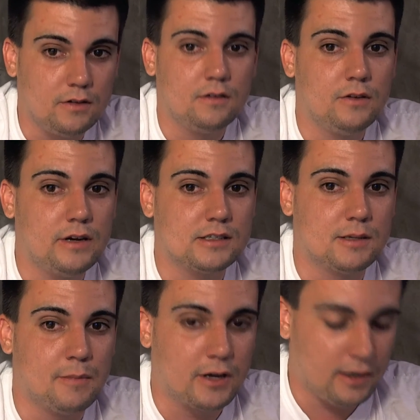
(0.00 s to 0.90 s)
you got
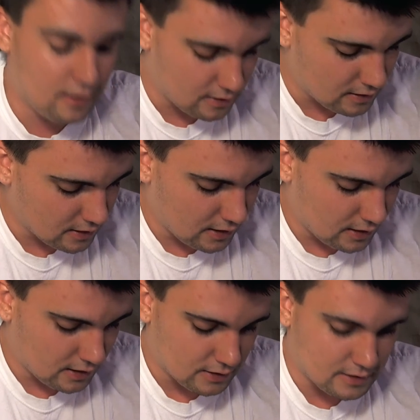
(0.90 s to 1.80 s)
some money.
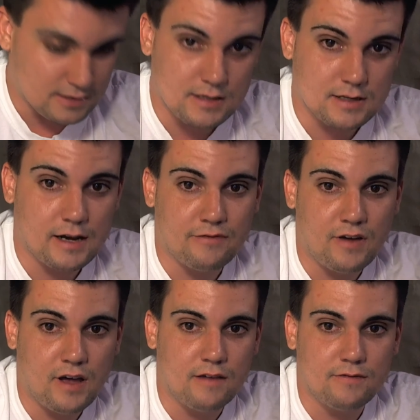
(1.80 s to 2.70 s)
This is an
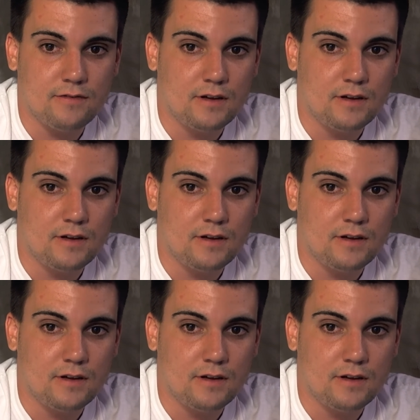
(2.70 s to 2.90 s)
i5.